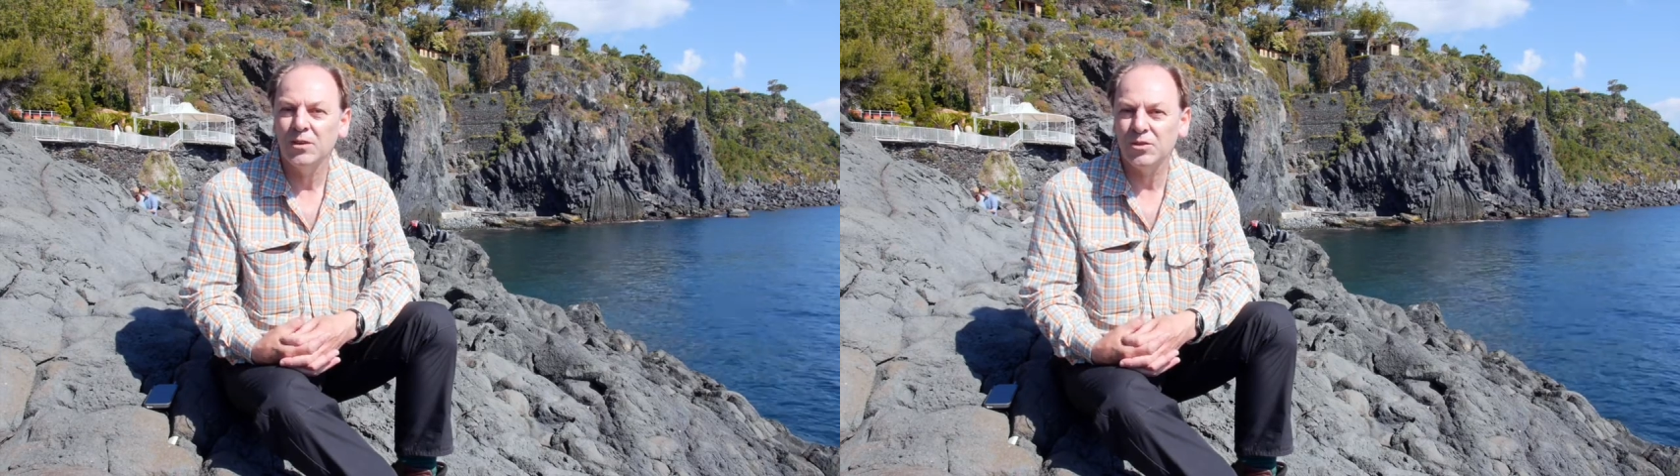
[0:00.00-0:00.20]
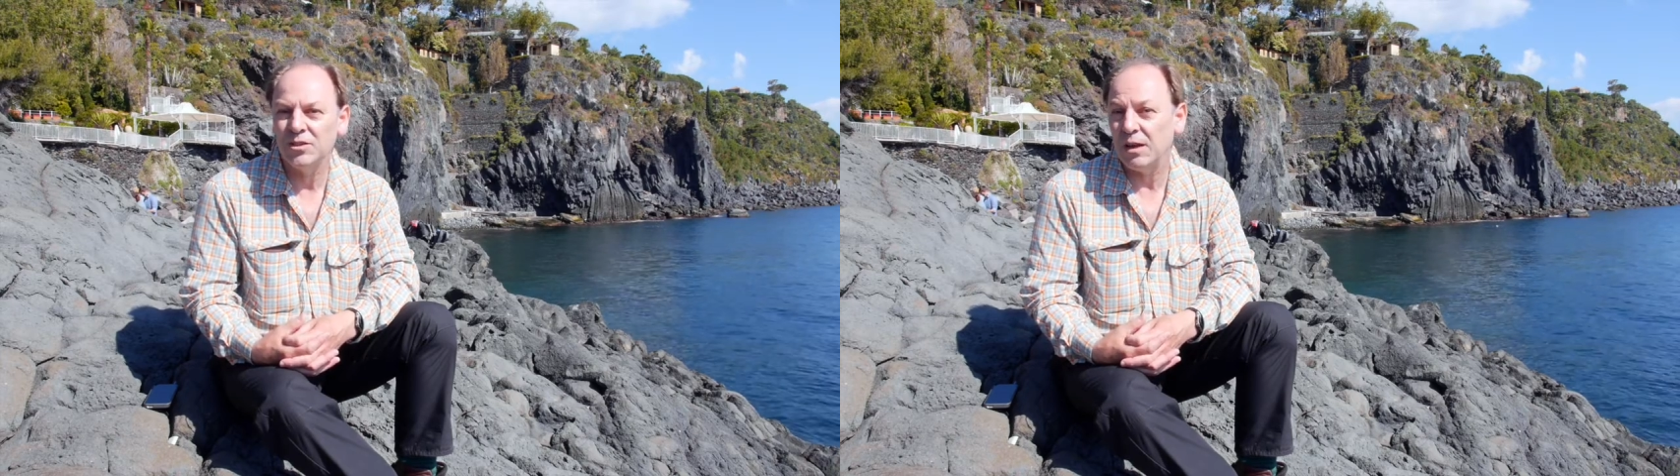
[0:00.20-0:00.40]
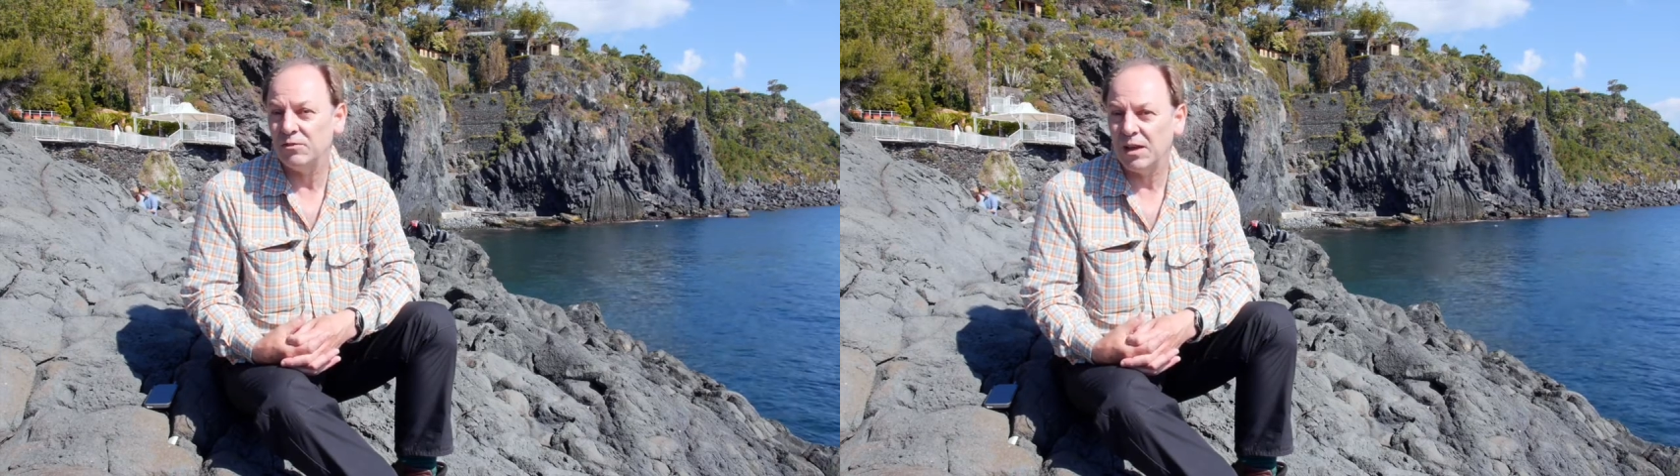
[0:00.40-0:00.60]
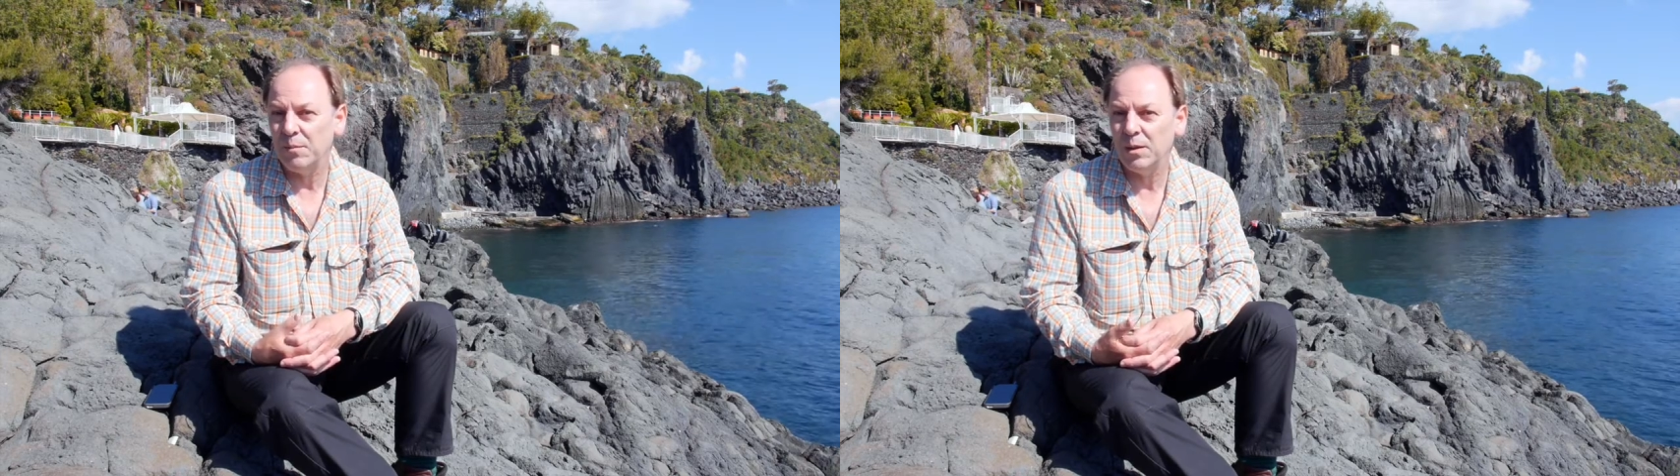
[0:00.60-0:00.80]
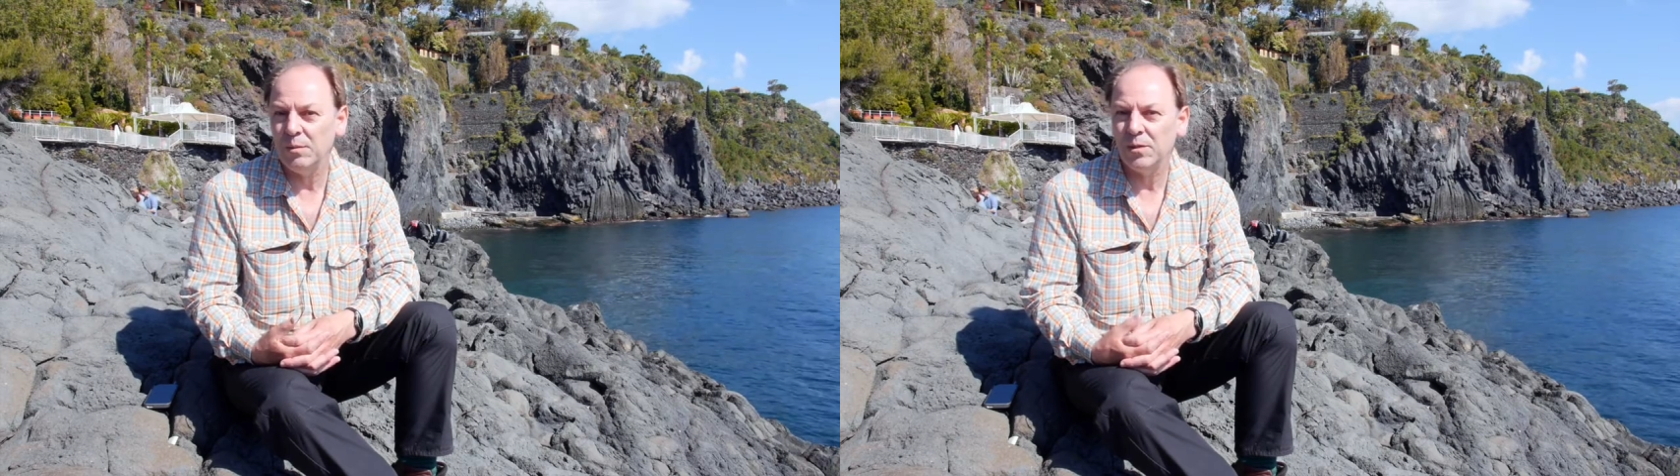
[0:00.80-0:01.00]
just
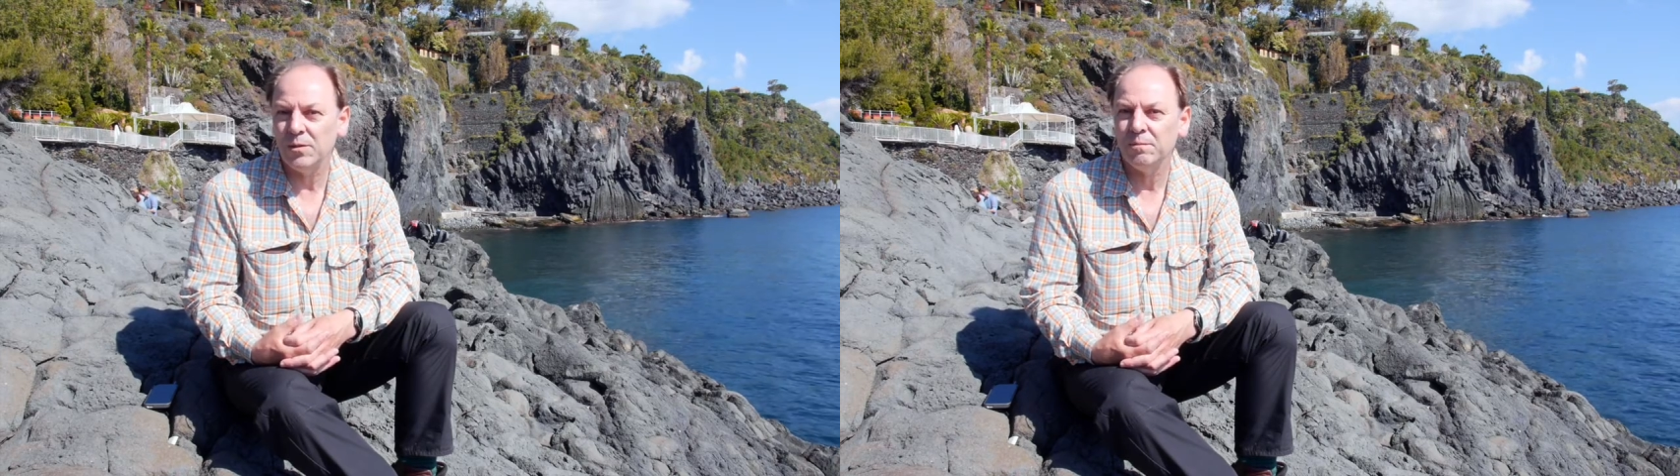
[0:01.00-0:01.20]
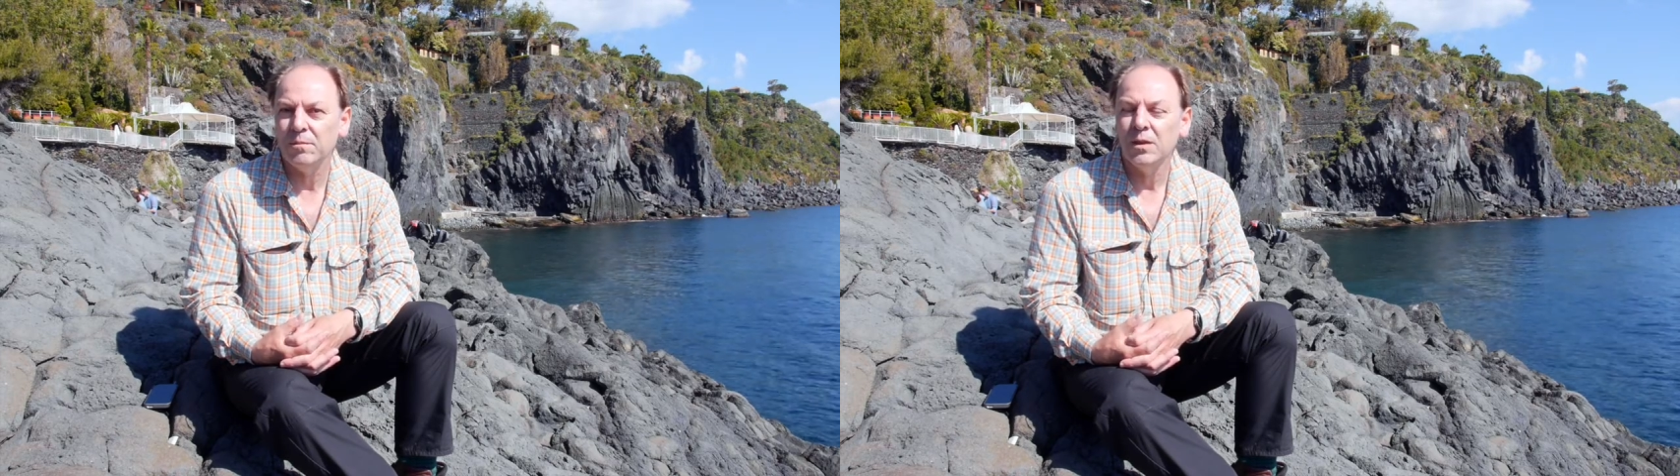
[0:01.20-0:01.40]
outside Plymouth,